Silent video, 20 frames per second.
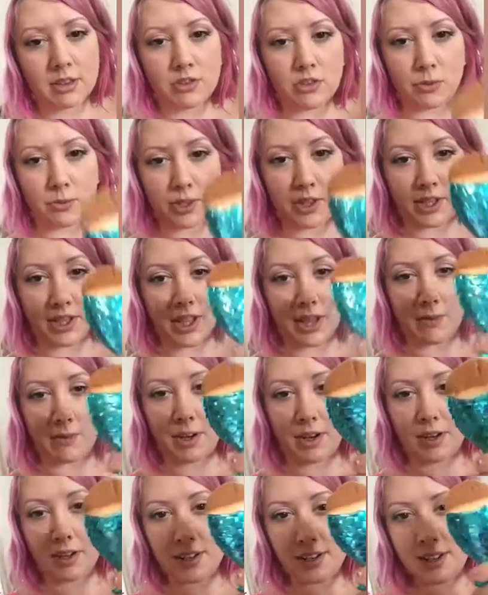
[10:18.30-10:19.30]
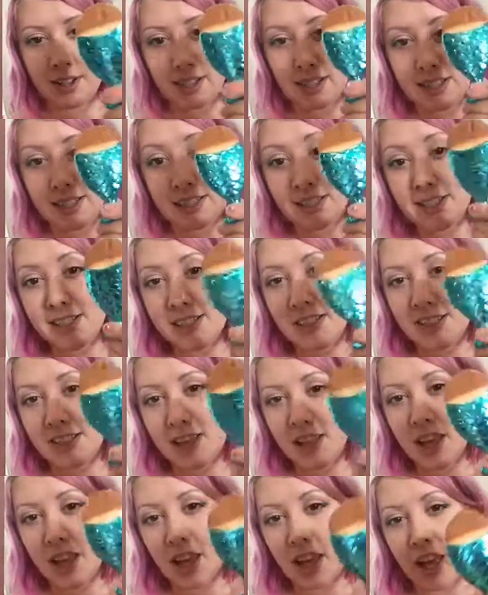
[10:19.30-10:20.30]
dropping the camera,
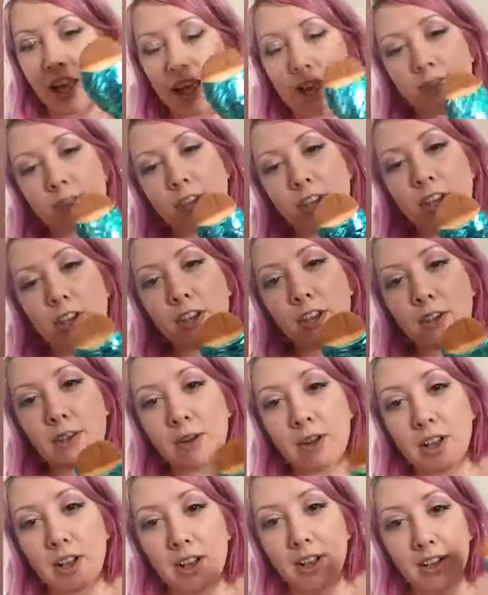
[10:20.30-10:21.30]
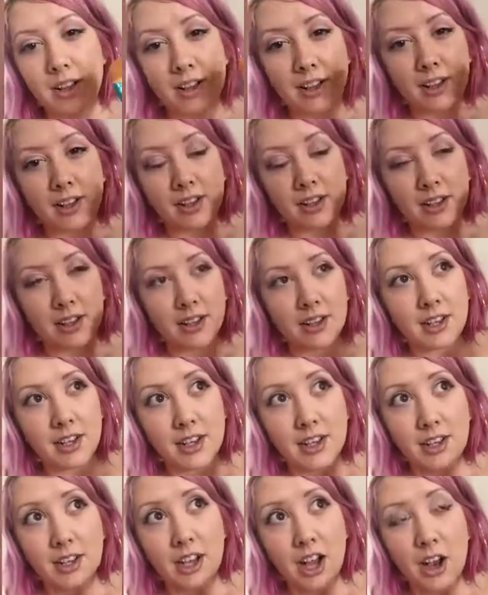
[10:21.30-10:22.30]
if you
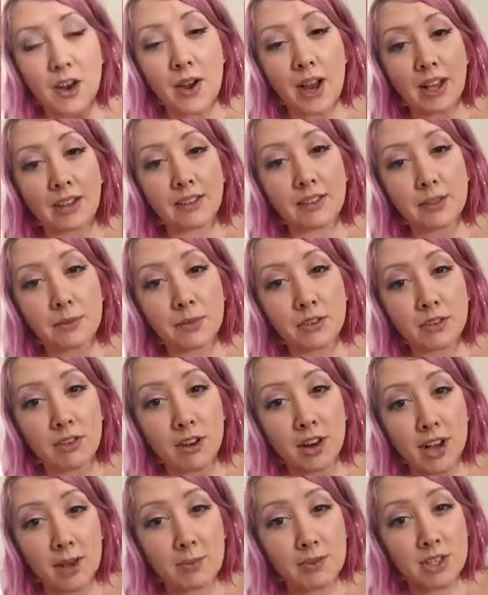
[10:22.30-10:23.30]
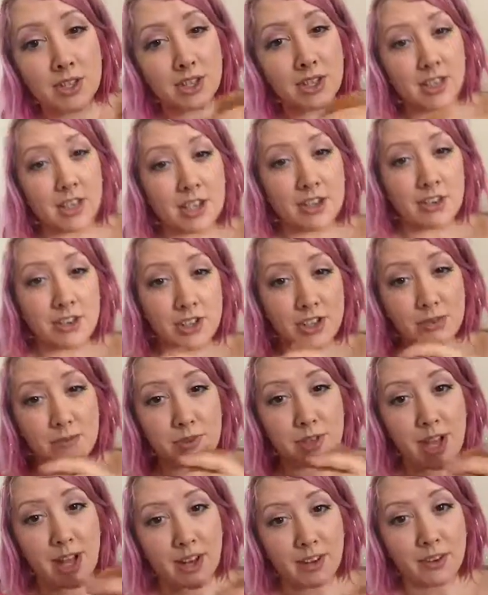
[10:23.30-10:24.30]
go and subscribe to the YouTube
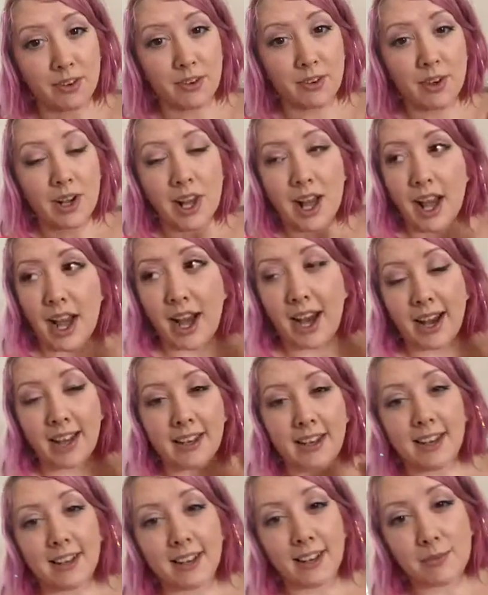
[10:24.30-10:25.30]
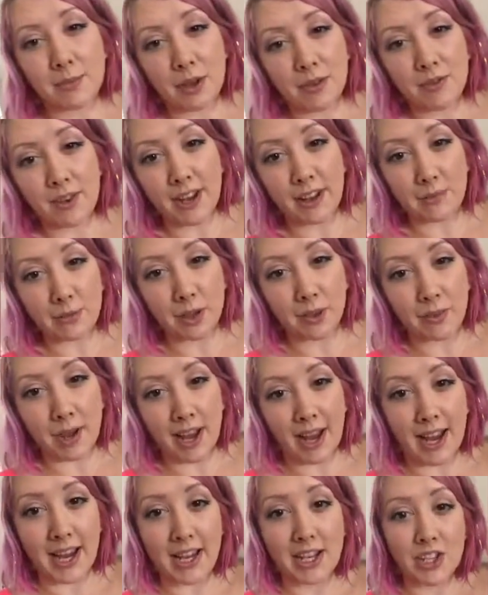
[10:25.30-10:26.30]
channel and like my Facebook
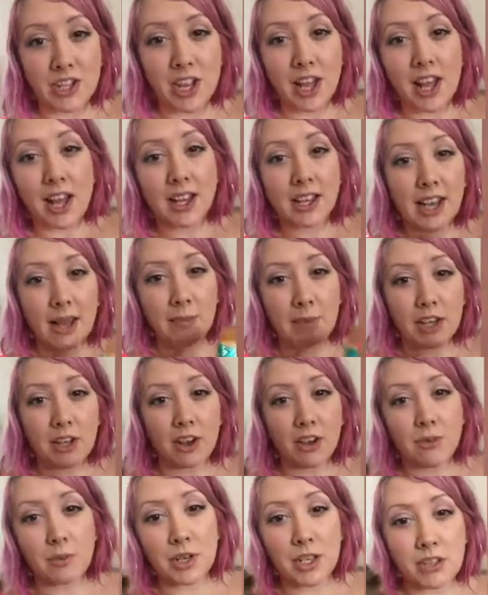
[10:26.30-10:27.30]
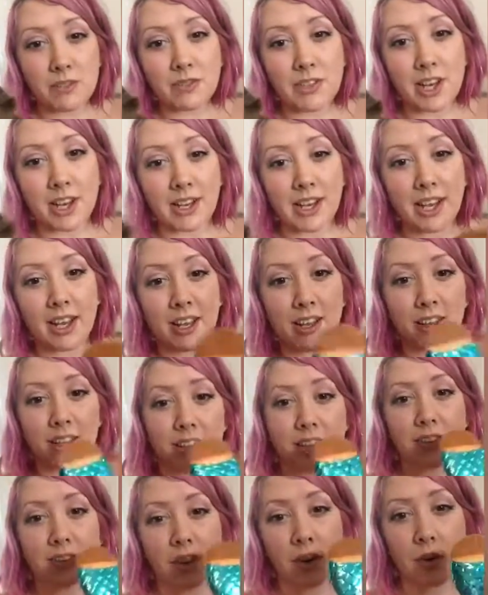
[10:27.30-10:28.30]
page, let me know when you've done it.
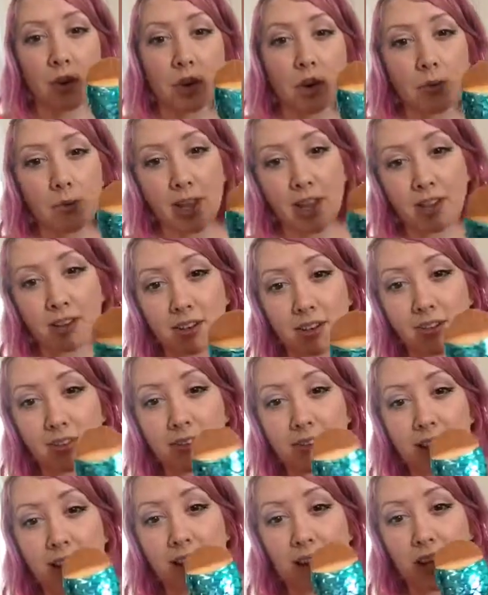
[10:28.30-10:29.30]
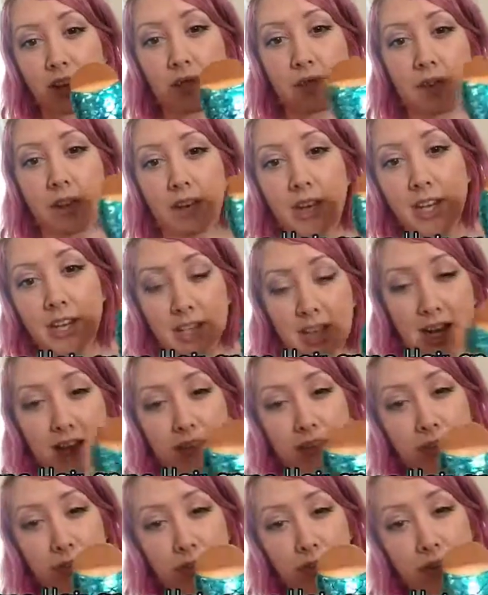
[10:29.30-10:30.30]
So comment and say that you've liked
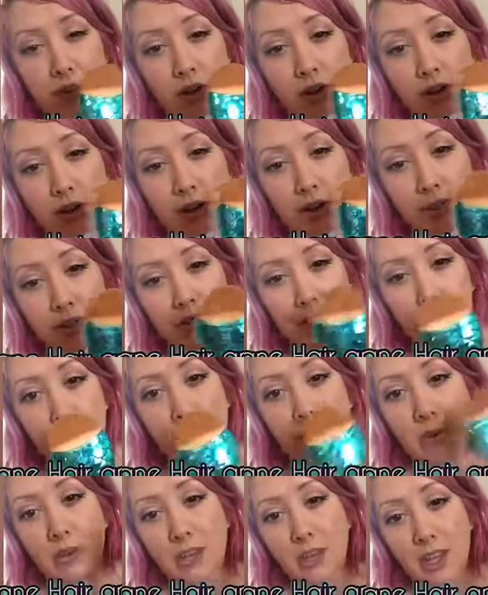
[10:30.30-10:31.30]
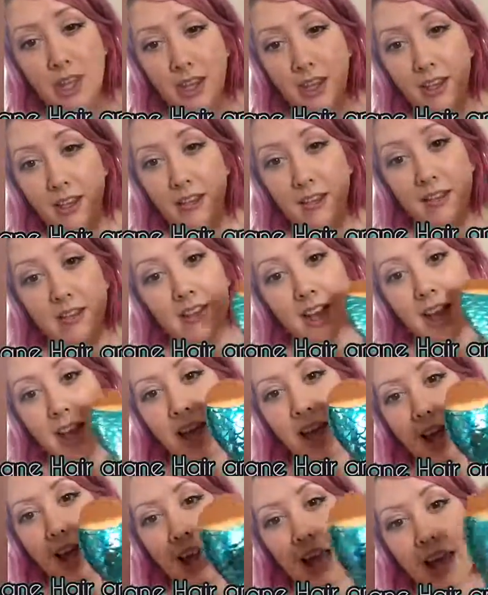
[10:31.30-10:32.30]
and subscribed, both things,
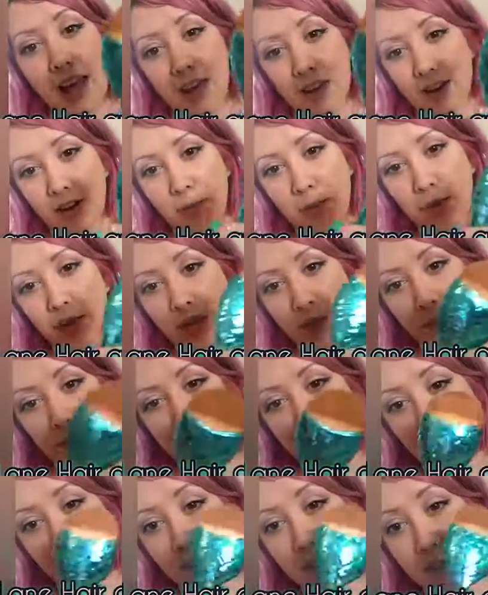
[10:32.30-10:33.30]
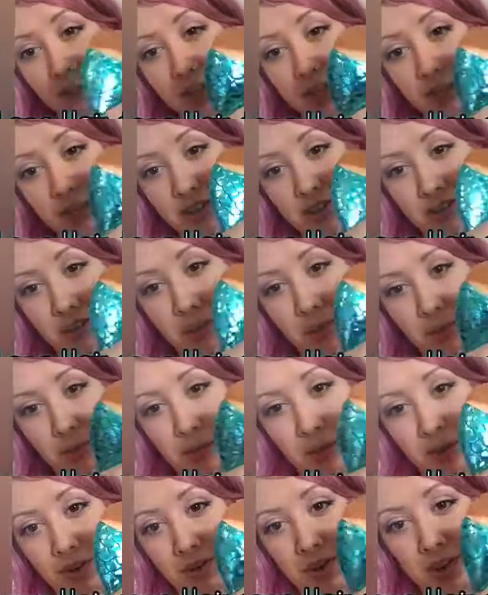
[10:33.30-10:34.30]
and I'll put you in for a competition to
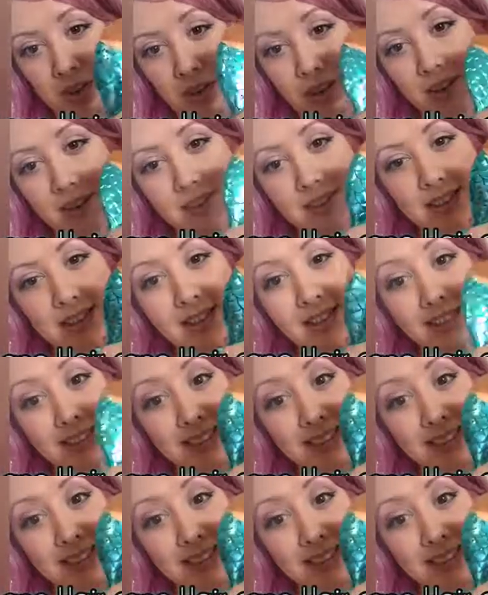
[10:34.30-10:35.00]
win one of these.